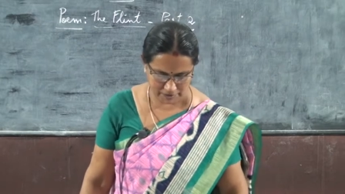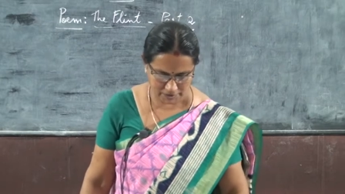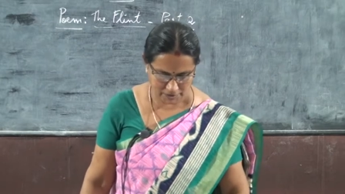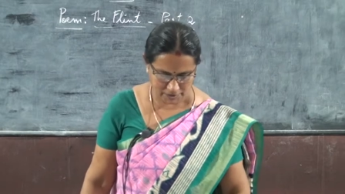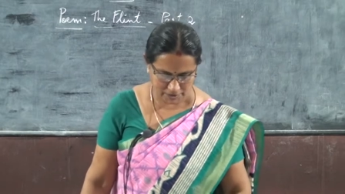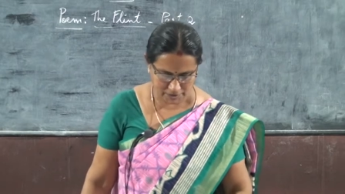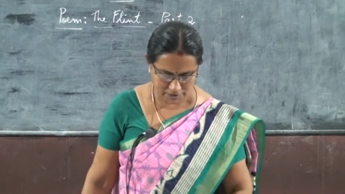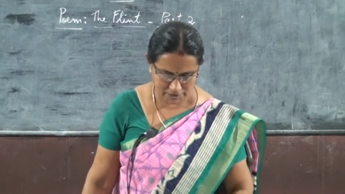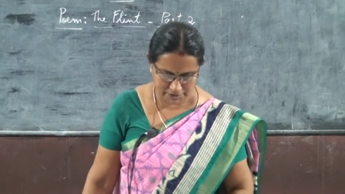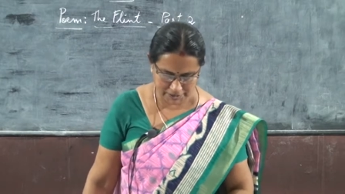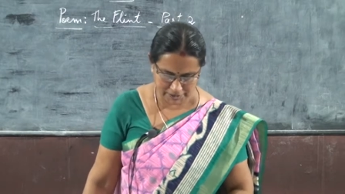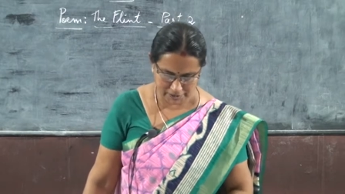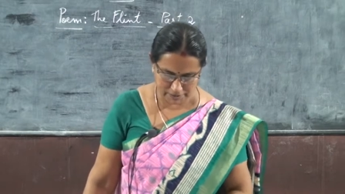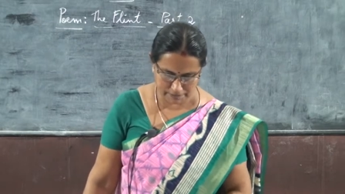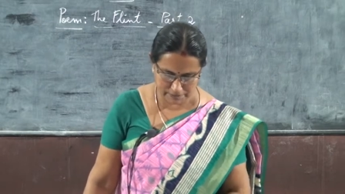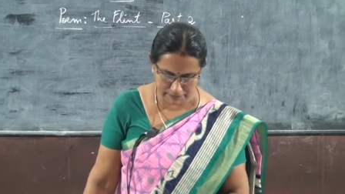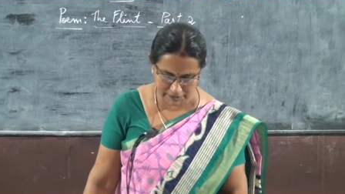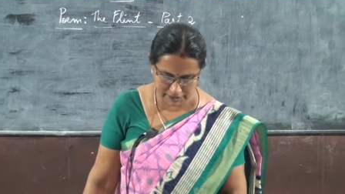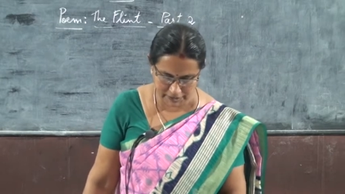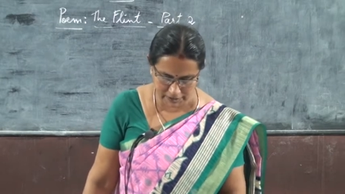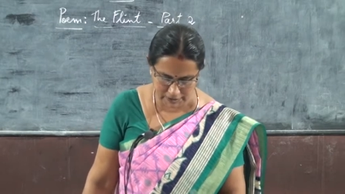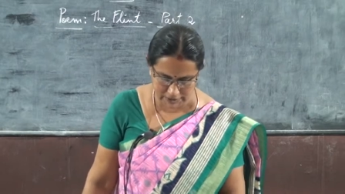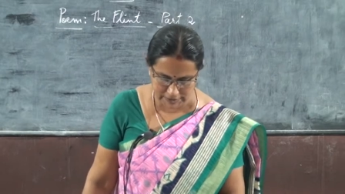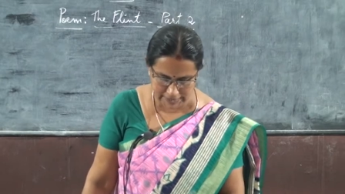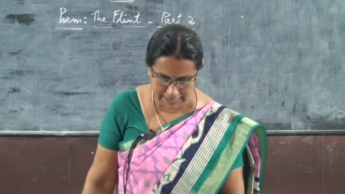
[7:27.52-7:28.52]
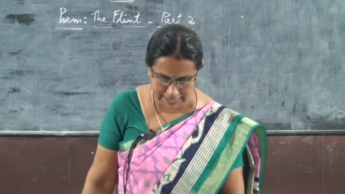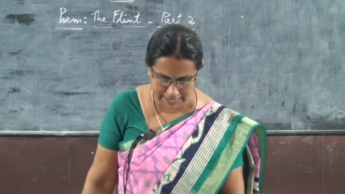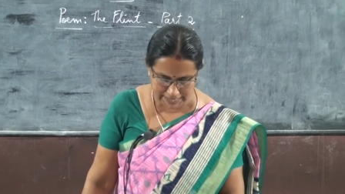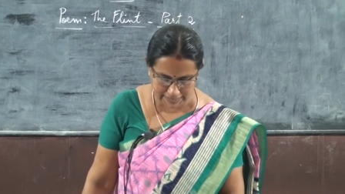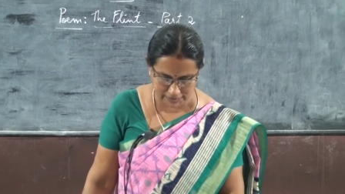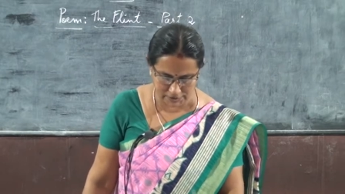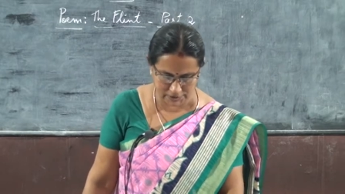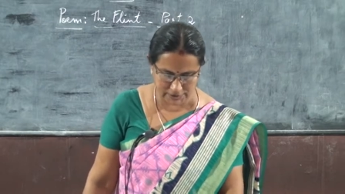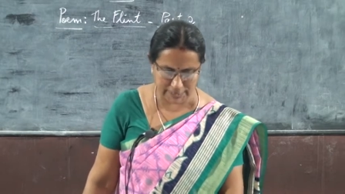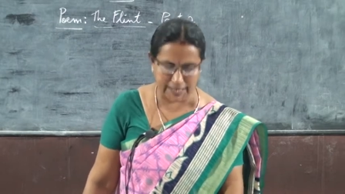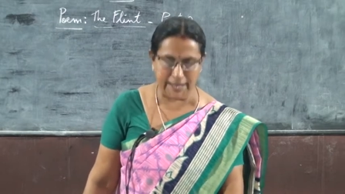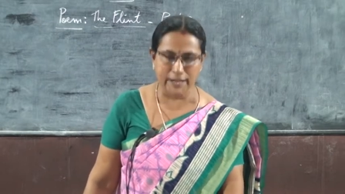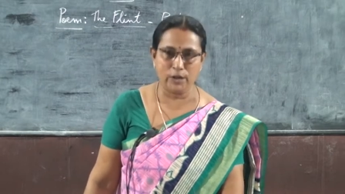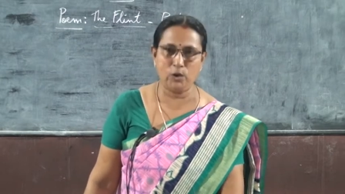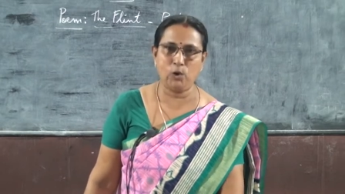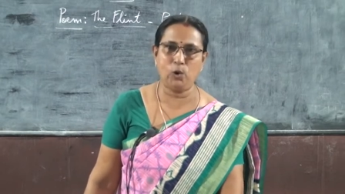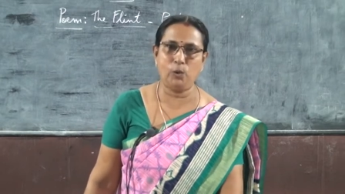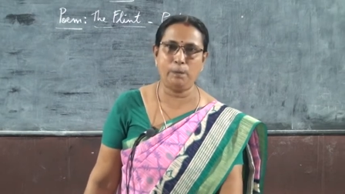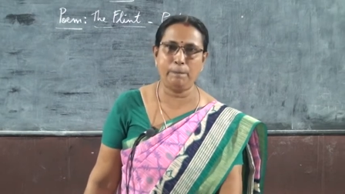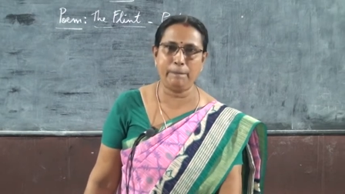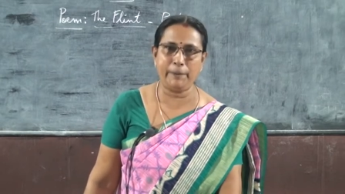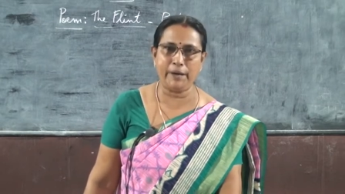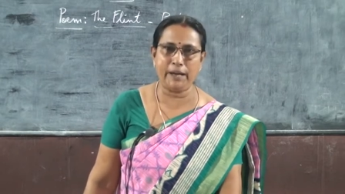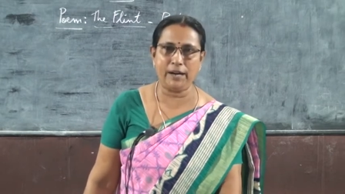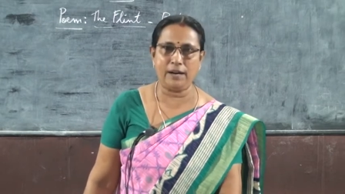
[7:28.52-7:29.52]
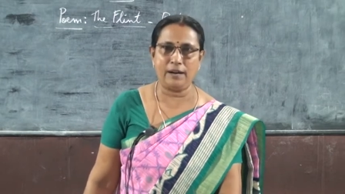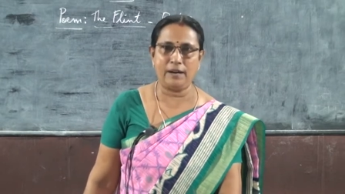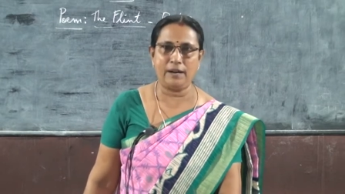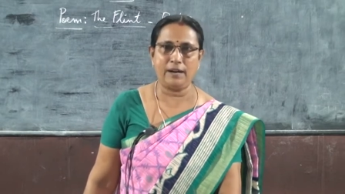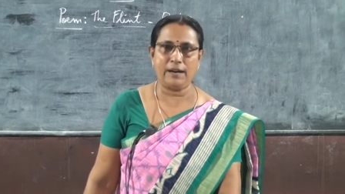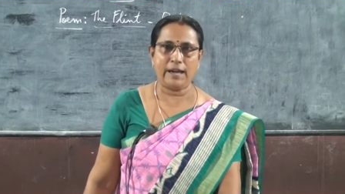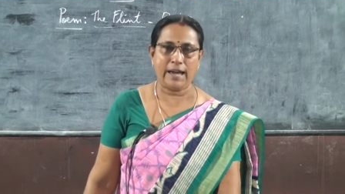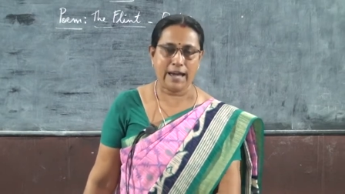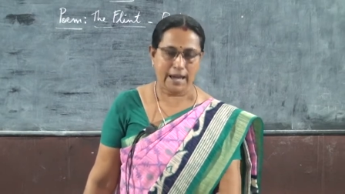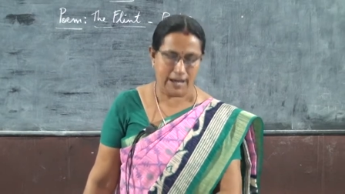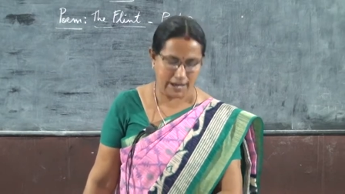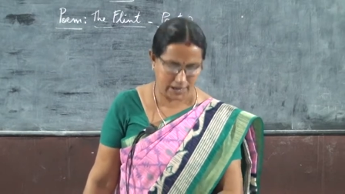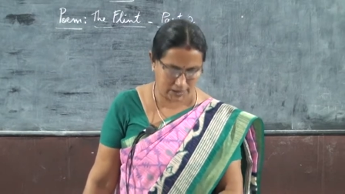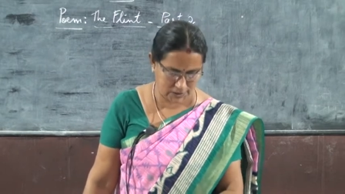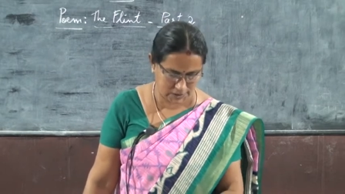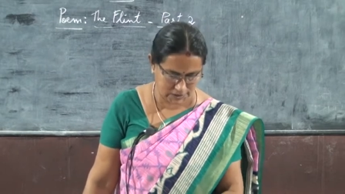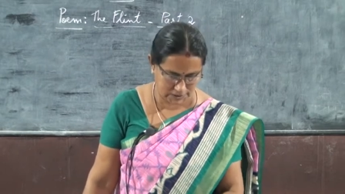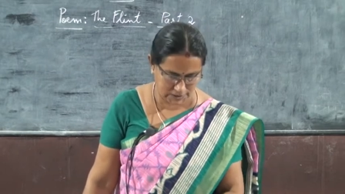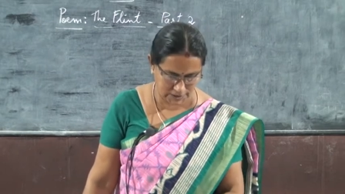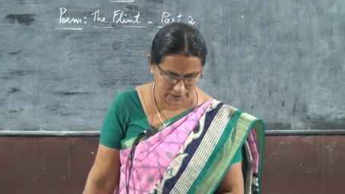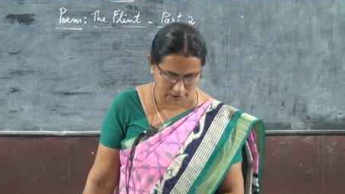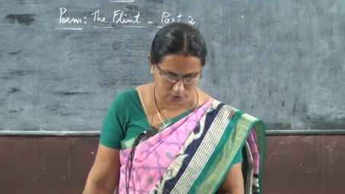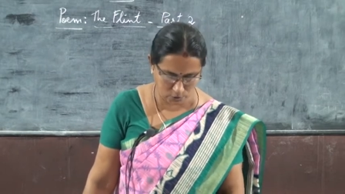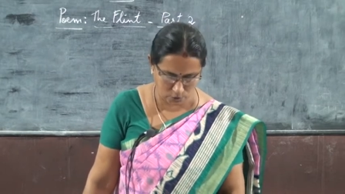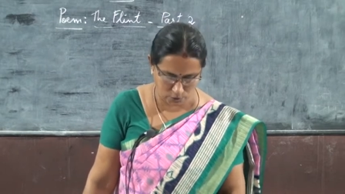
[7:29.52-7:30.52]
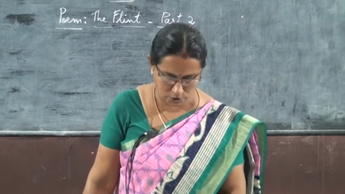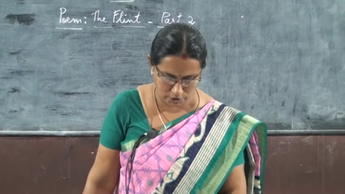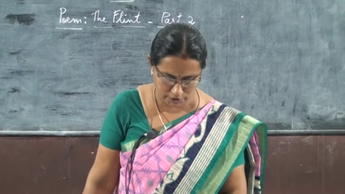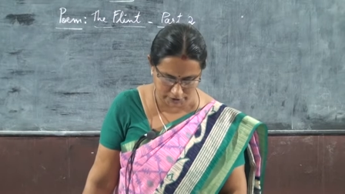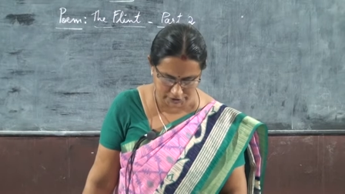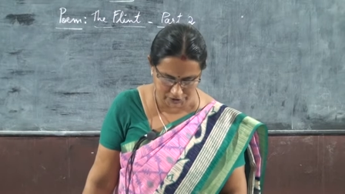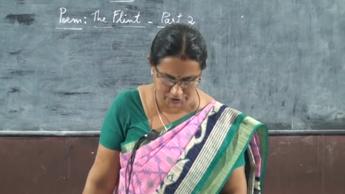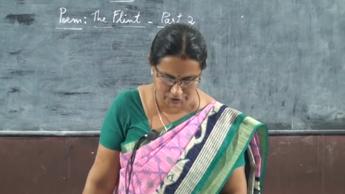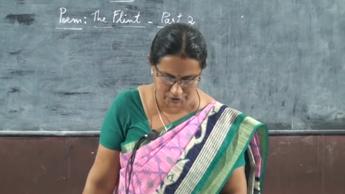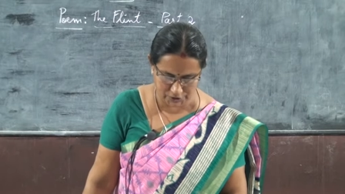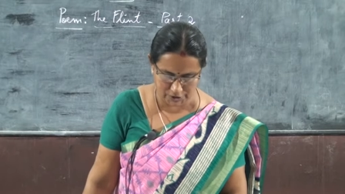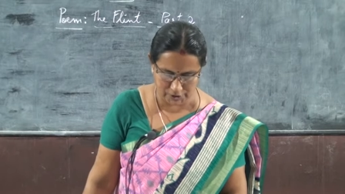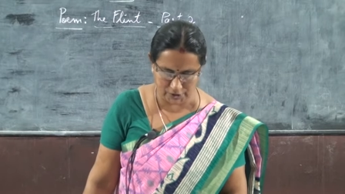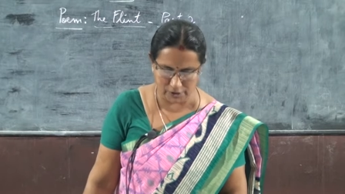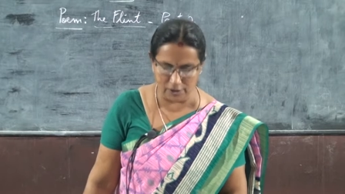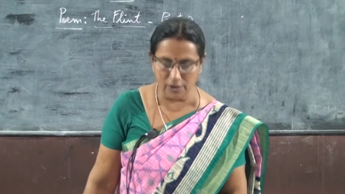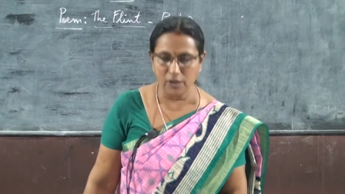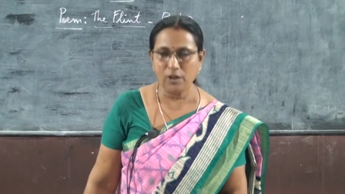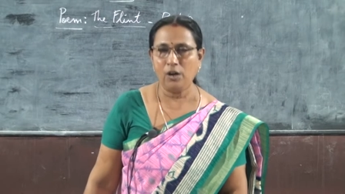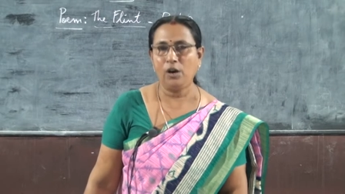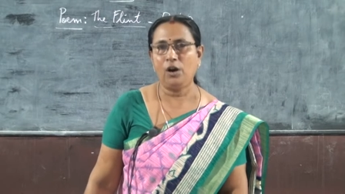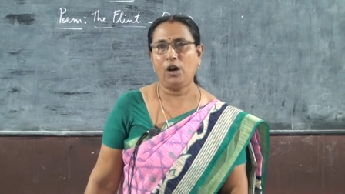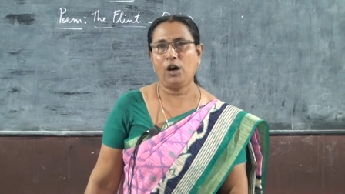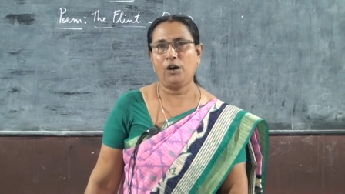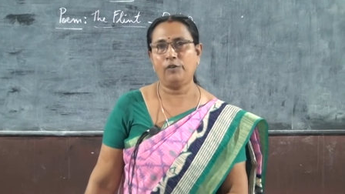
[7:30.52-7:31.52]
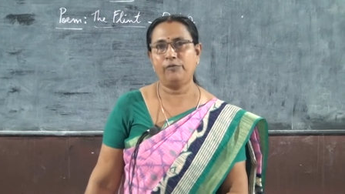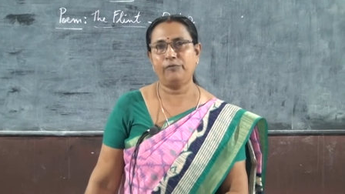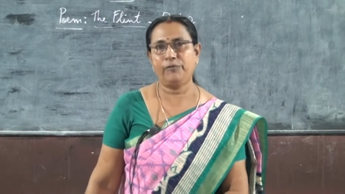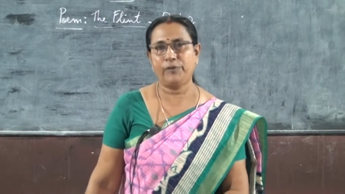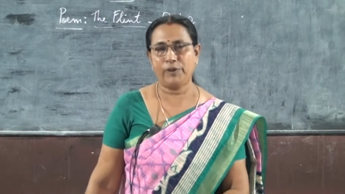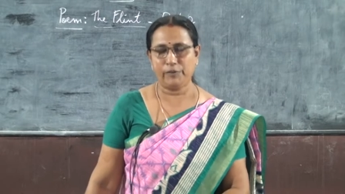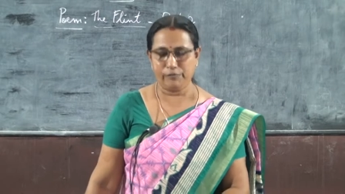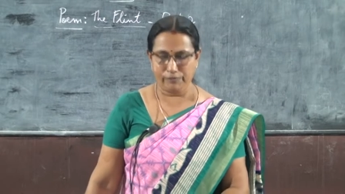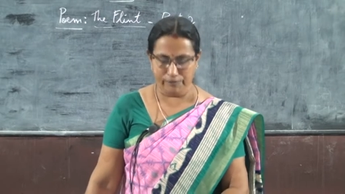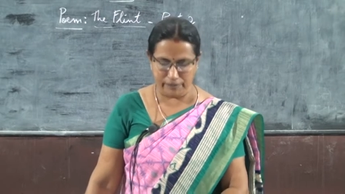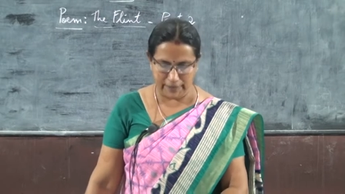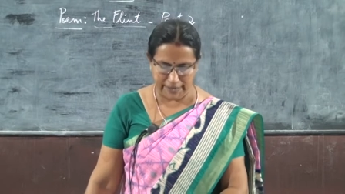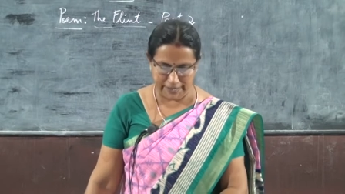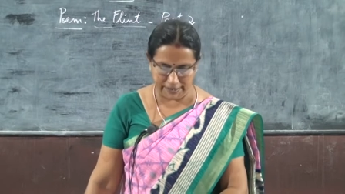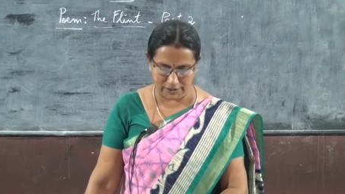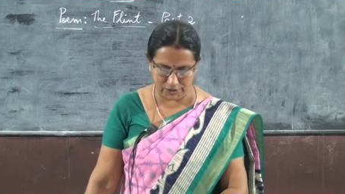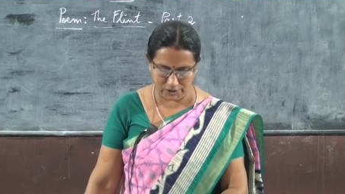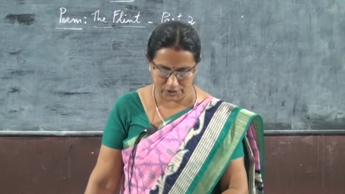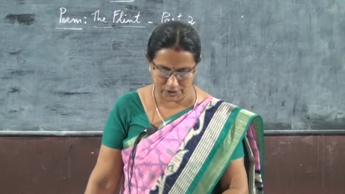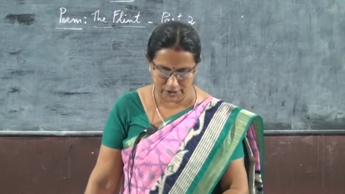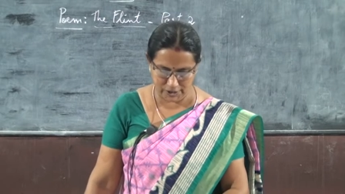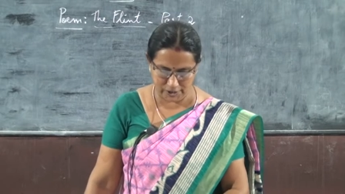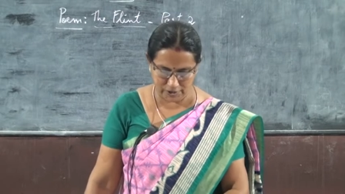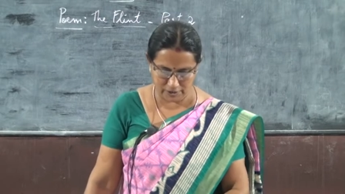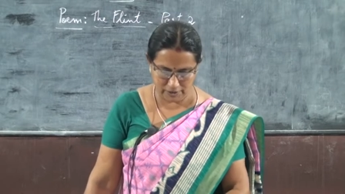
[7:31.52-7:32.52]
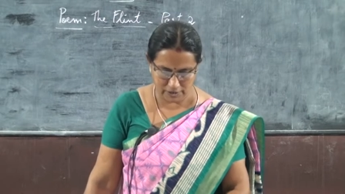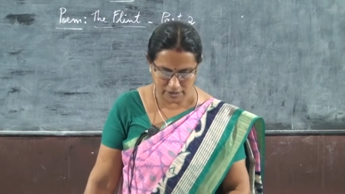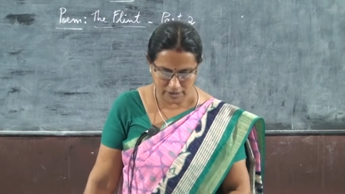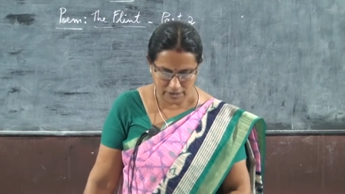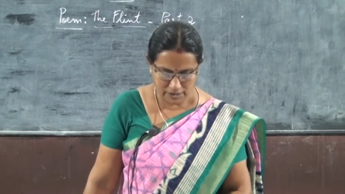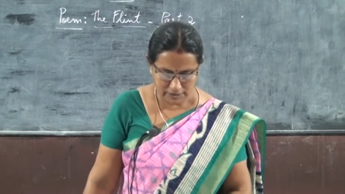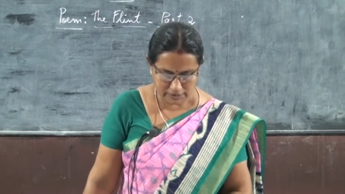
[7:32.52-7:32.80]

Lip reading: So it means that an opal has the quality of reflecting